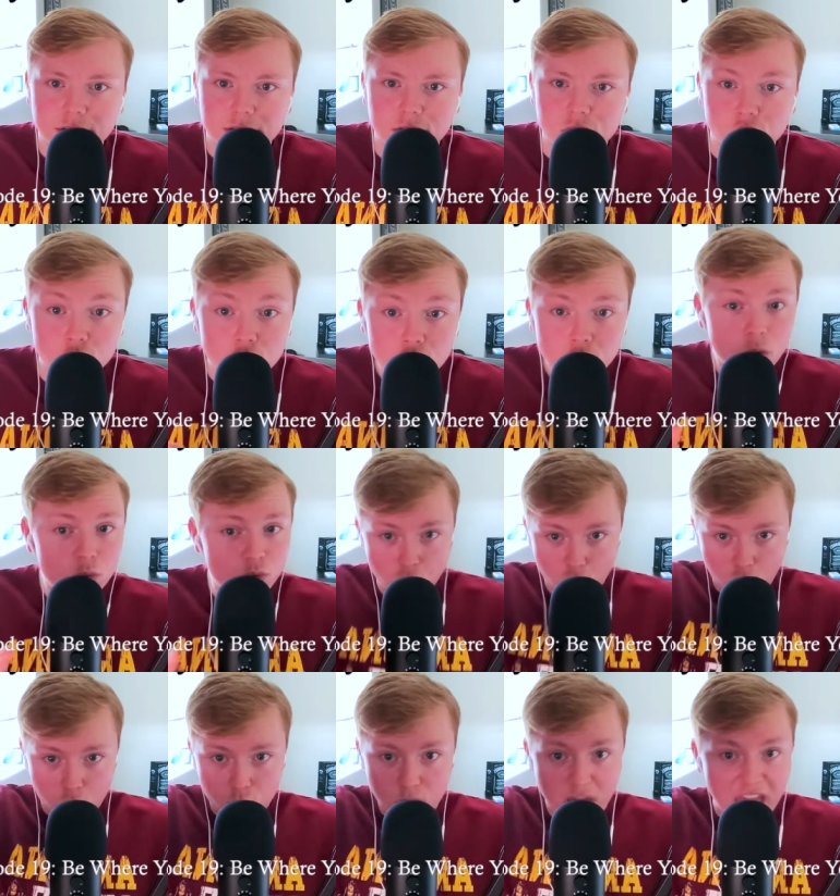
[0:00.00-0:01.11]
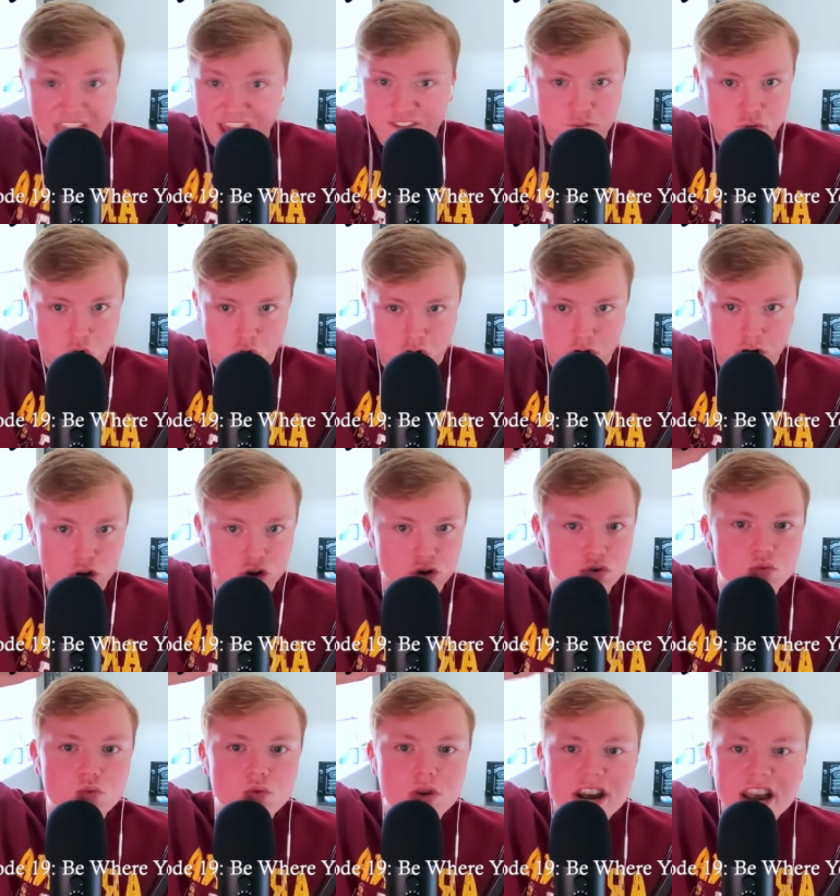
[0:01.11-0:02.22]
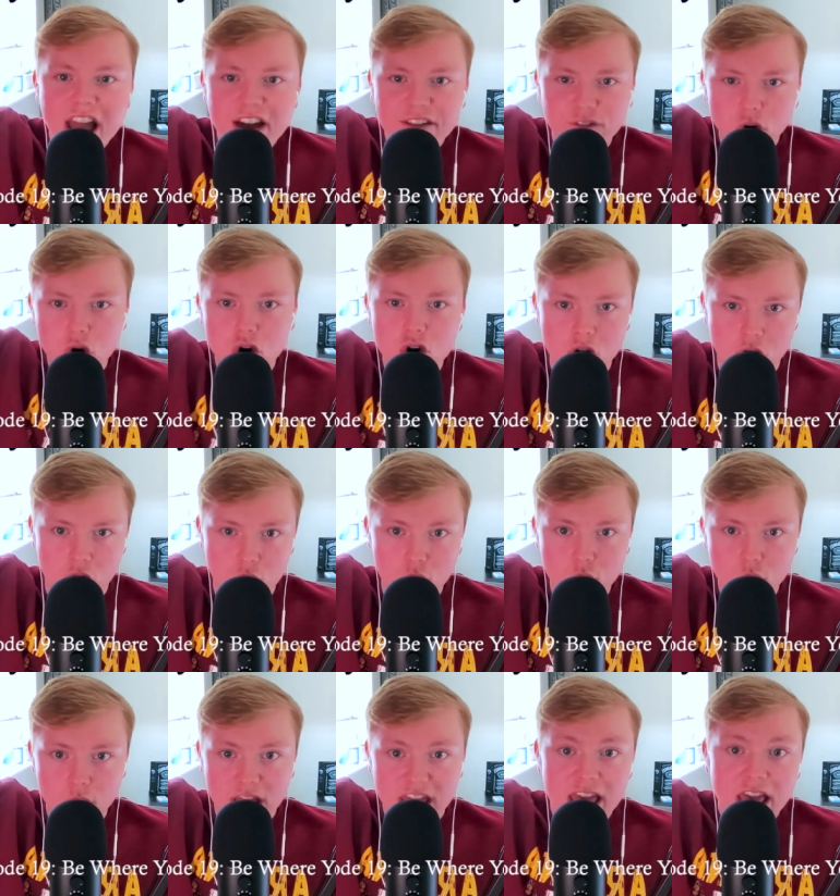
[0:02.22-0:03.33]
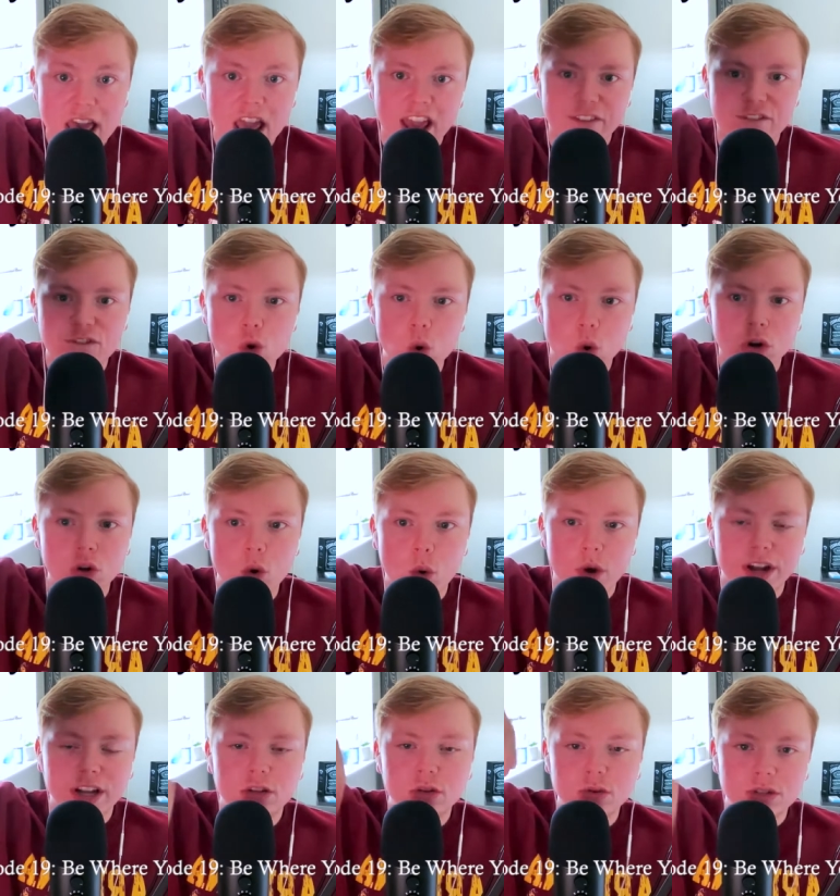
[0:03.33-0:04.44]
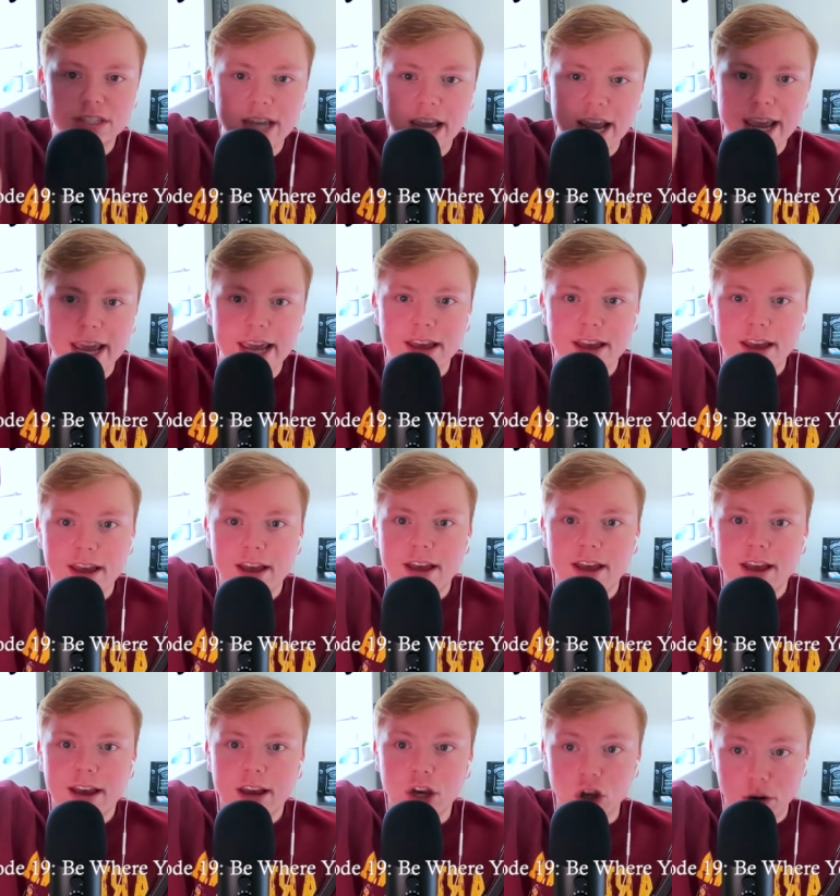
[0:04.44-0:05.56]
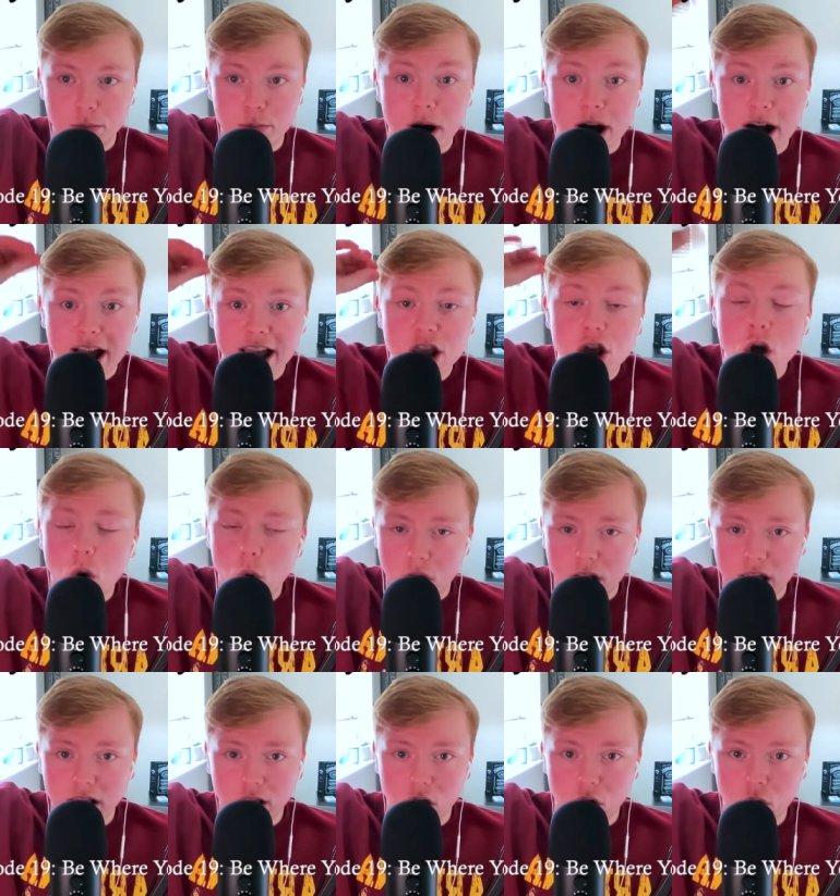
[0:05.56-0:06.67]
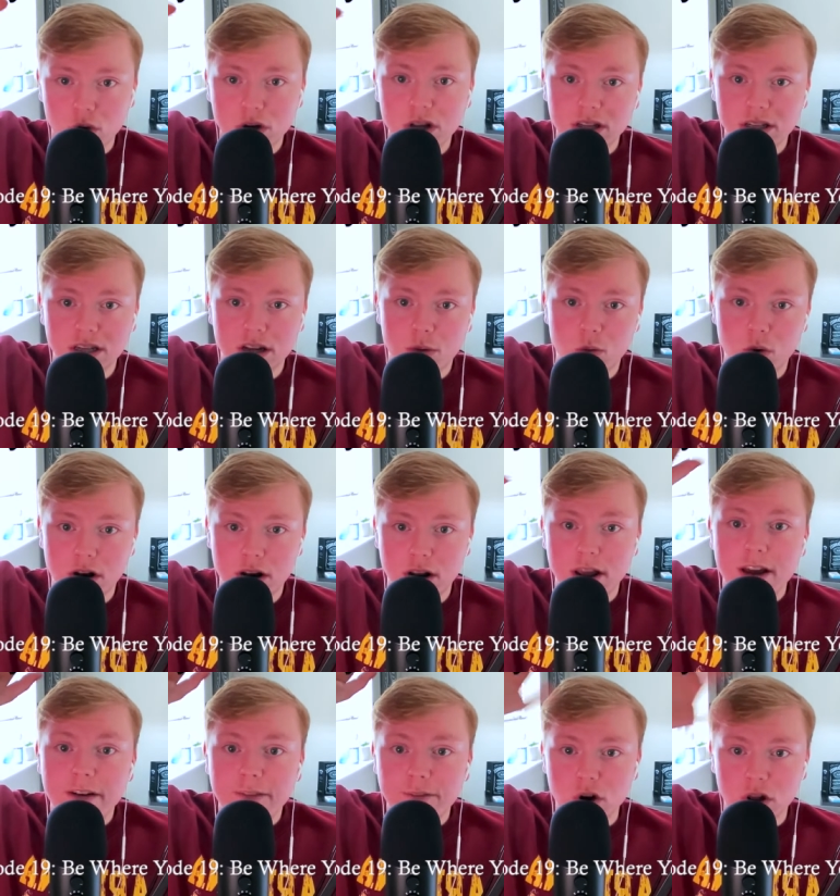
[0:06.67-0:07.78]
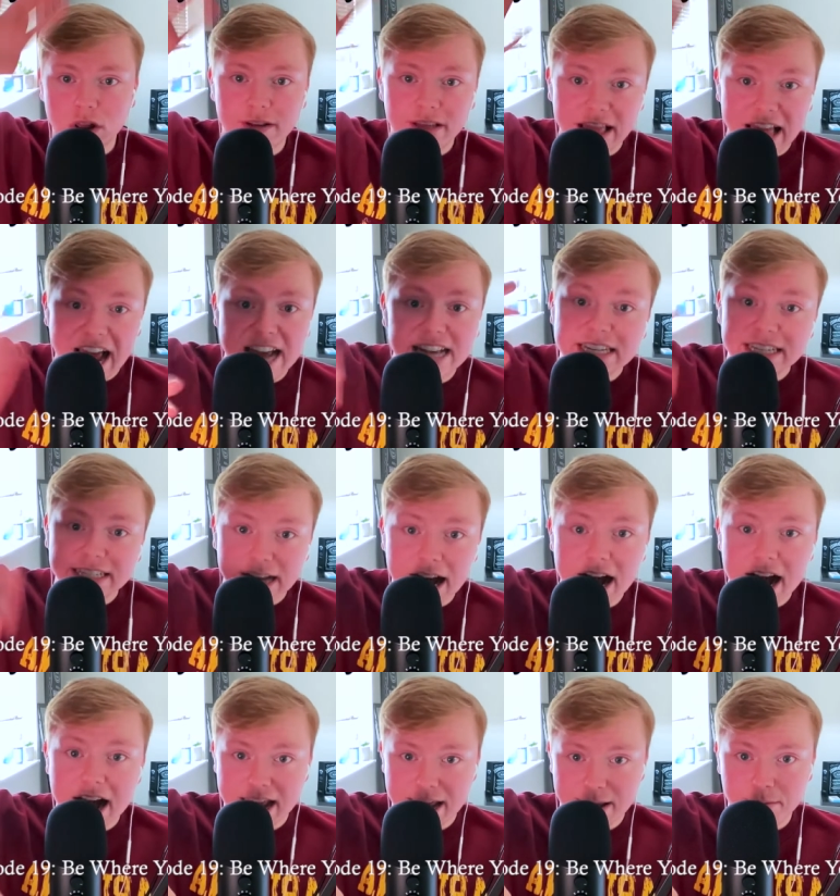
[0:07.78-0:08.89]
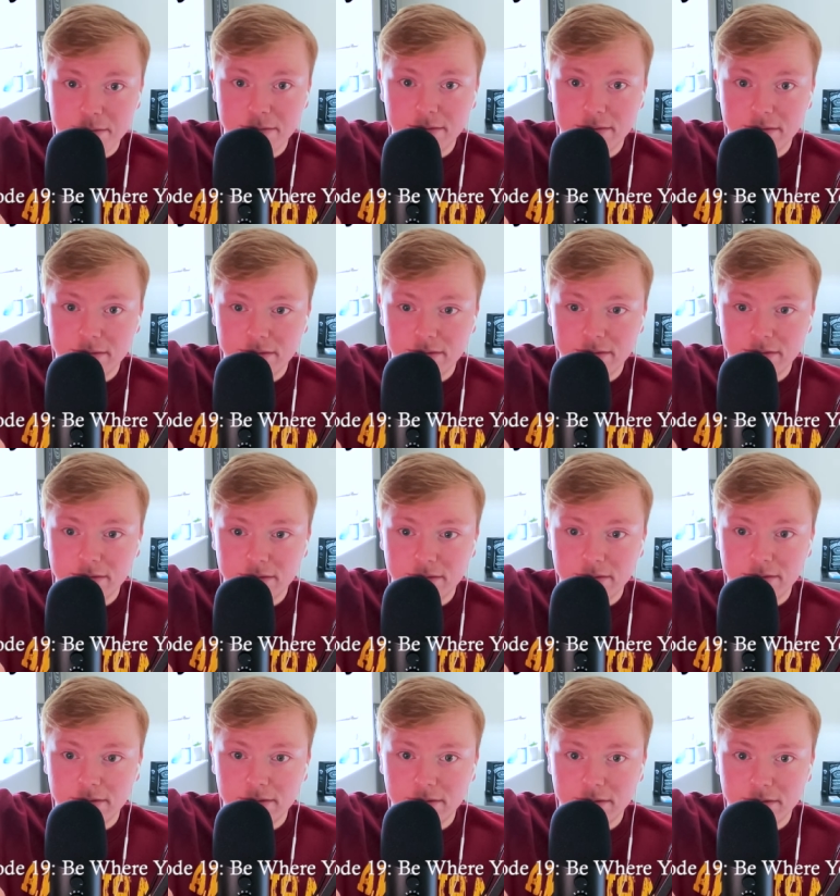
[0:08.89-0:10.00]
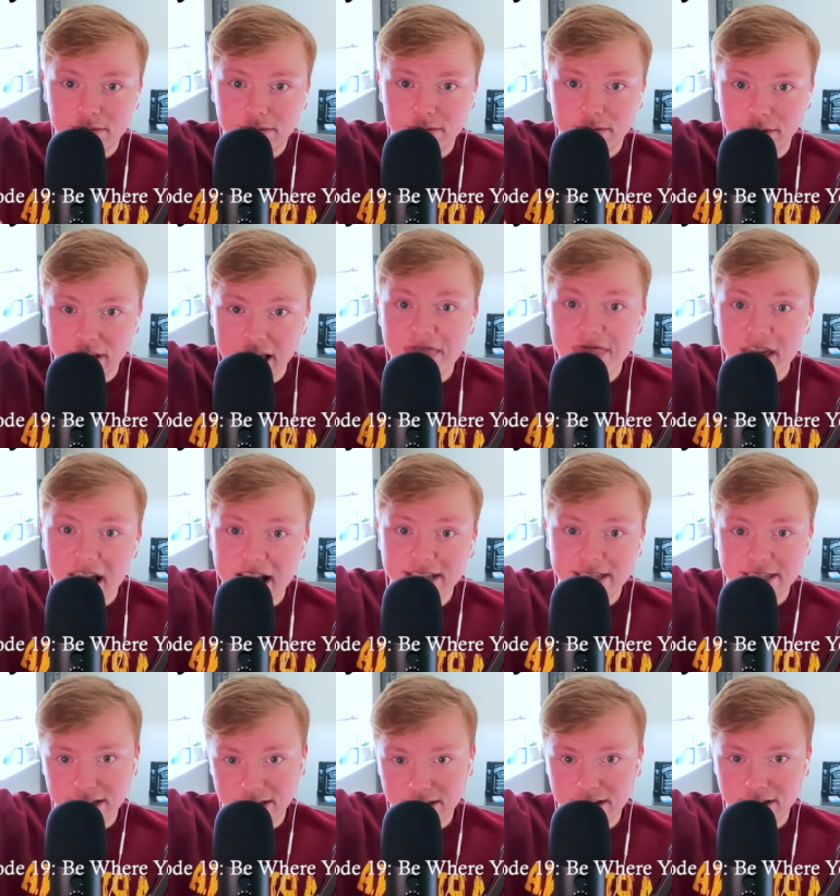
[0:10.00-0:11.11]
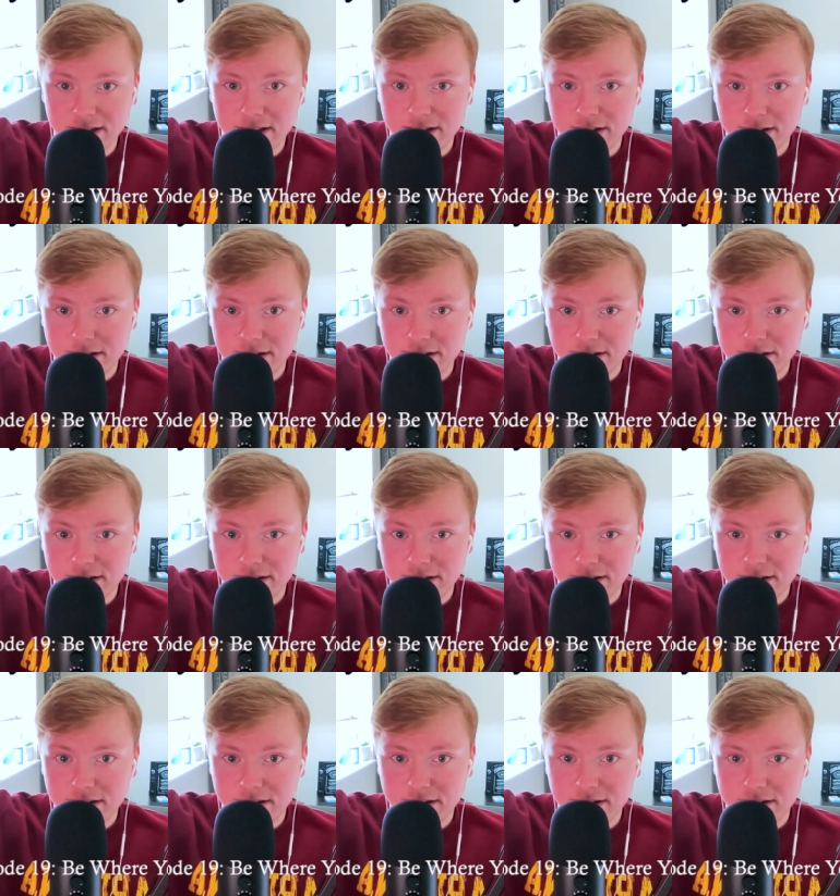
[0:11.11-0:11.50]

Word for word: you don't know ever. You never know if you are going to say goodbye or hello to the someone for the last time. Let that sink in.